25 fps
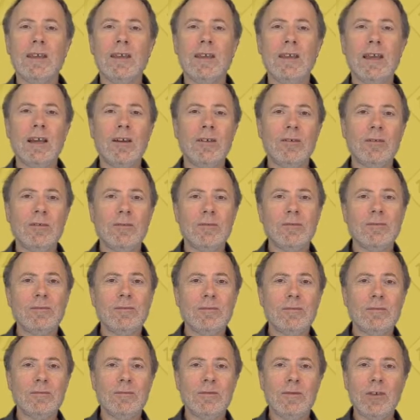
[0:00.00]
Now,
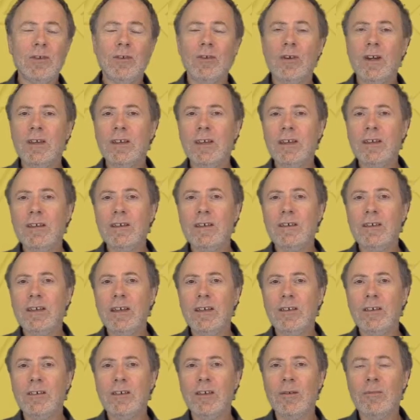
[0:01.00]
your identity
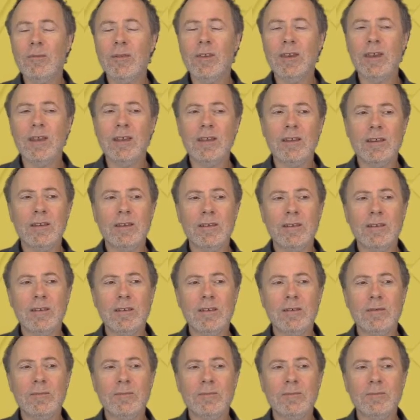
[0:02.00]
is something
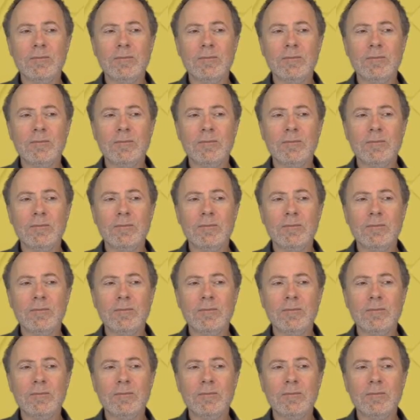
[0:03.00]
that